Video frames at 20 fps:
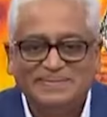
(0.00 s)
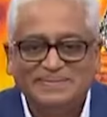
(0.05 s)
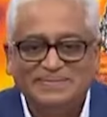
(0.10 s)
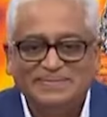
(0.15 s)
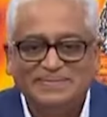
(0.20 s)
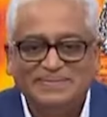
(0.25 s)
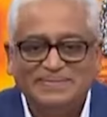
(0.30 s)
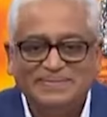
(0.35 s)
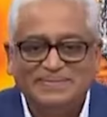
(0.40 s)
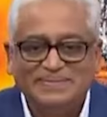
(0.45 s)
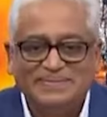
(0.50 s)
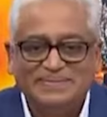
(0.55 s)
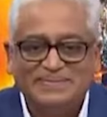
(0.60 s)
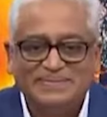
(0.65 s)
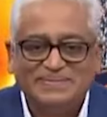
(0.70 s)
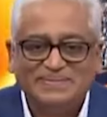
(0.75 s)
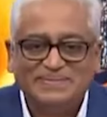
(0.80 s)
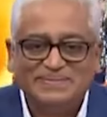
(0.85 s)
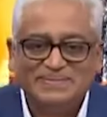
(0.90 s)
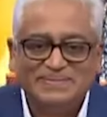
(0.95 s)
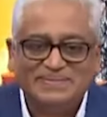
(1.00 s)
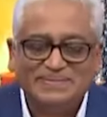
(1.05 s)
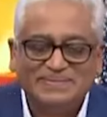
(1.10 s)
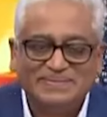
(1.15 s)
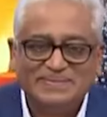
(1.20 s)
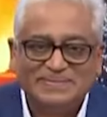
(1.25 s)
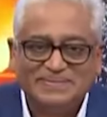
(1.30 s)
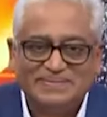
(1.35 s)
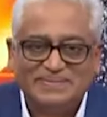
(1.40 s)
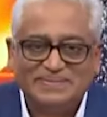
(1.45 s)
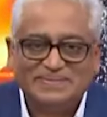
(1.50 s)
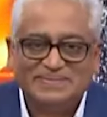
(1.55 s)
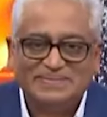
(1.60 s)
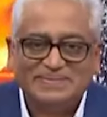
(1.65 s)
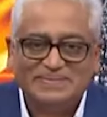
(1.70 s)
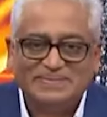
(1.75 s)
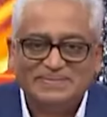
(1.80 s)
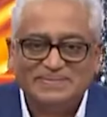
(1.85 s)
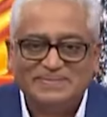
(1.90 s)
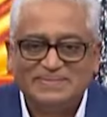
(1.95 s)

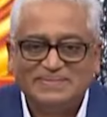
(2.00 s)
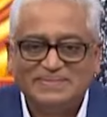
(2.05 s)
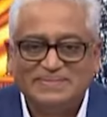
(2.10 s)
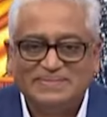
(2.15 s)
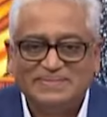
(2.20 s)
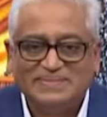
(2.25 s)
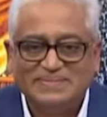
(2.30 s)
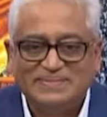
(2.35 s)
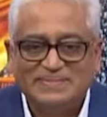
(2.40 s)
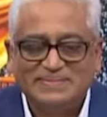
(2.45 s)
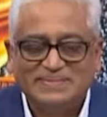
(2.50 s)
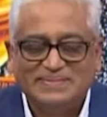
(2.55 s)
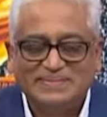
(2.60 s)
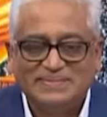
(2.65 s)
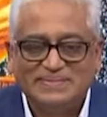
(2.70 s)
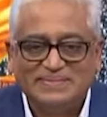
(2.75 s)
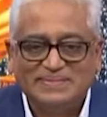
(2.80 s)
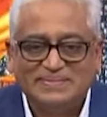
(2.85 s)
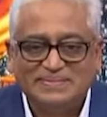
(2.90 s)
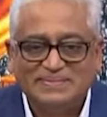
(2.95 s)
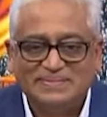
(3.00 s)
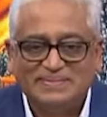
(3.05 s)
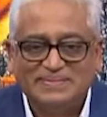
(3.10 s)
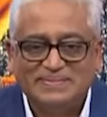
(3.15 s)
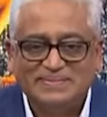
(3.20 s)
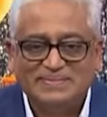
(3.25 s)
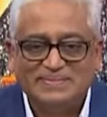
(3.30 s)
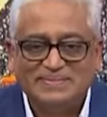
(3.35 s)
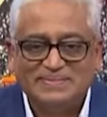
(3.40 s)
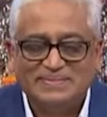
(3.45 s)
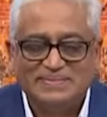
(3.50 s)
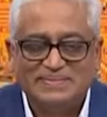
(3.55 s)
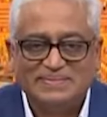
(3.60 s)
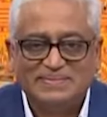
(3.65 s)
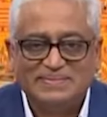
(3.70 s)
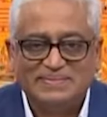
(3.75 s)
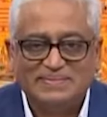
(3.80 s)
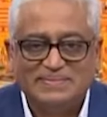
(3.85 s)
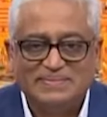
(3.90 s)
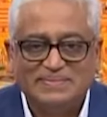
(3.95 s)

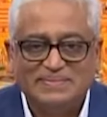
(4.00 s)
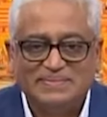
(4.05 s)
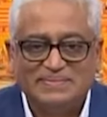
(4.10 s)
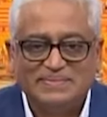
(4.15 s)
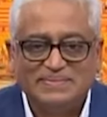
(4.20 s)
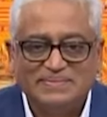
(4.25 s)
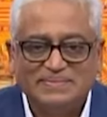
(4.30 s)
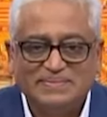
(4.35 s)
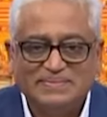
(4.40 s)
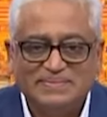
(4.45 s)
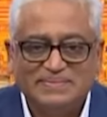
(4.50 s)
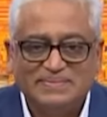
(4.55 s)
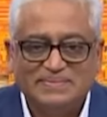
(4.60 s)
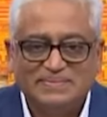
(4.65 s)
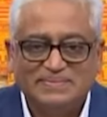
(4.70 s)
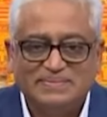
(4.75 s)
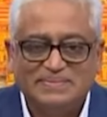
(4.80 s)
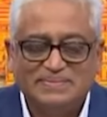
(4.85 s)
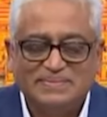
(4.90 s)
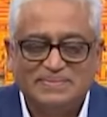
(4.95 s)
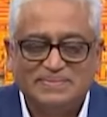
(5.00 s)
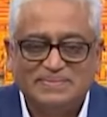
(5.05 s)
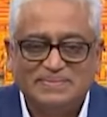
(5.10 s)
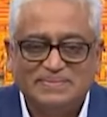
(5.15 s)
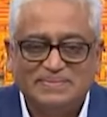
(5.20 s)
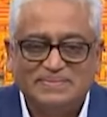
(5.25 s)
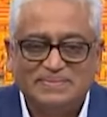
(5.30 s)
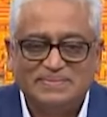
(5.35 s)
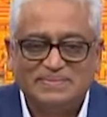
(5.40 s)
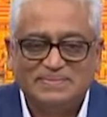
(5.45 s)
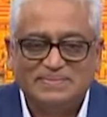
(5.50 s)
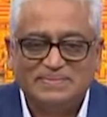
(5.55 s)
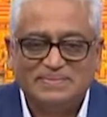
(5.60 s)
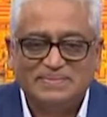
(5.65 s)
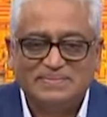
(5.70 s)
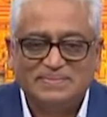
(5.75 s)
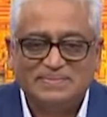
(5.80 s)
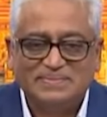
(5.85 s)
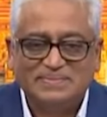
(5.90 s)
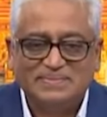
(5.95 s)

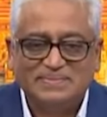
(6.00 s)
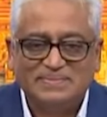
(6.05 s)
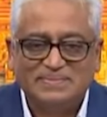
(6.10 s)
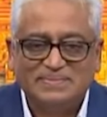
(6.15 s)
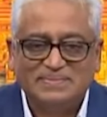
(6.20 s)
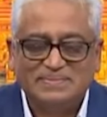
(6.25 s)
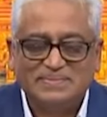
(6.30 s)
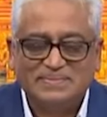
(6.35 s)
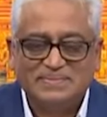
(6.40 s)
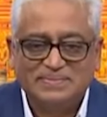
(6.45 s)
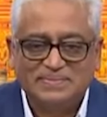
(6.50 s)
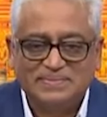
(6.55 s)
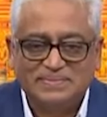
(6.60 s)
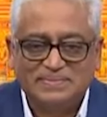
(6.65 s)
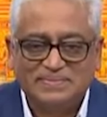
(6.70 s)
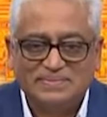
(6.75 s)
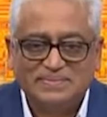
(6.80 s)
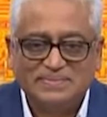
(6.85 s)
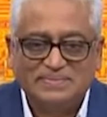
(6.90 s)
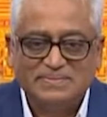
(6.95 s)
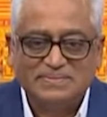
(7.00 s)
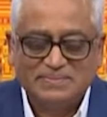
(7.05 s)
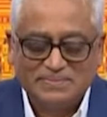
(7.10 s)
(silent)